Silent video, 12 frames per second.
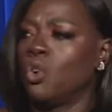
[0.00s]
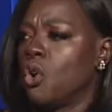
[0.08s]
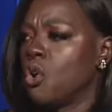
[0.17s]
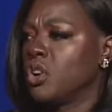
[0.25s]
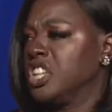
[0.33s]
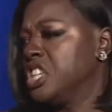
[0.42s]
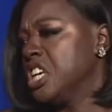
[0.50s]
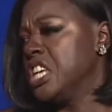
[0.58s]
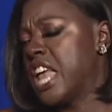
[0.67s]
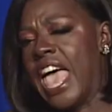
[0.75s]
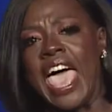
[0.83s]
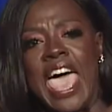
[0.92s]
or you didn't
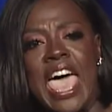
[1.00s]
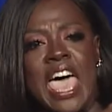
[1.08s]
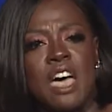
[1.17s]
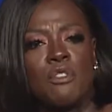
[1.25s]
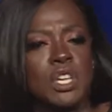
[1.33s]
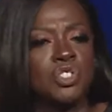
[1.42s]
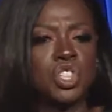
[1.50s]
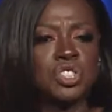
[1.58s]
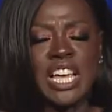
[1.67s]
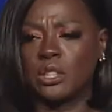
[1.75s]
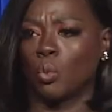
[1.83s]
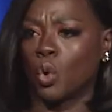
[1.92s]
have, or you just
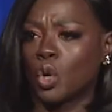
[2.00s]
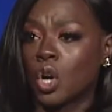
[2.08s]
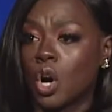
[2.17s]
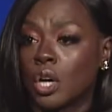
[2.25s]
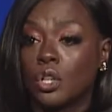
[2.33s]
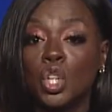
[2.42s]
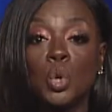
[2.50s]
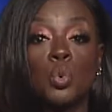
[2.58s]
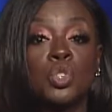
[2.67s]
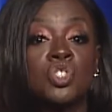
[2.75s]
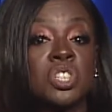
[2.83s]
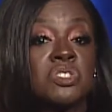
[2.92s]
had to work hard. You
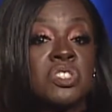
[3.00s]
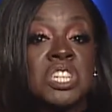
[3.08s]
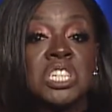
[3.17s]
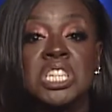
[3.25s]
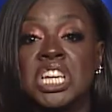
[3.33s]
just didn't